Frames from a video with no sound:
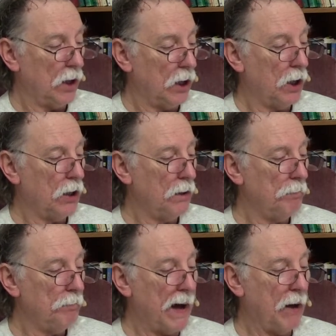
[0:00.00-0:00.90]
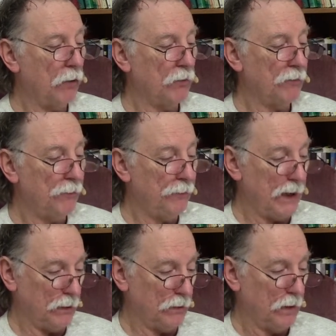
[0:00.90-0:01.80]
unbound
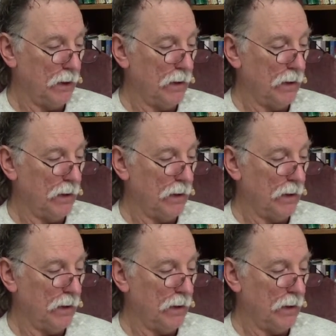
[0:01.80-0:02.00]
faith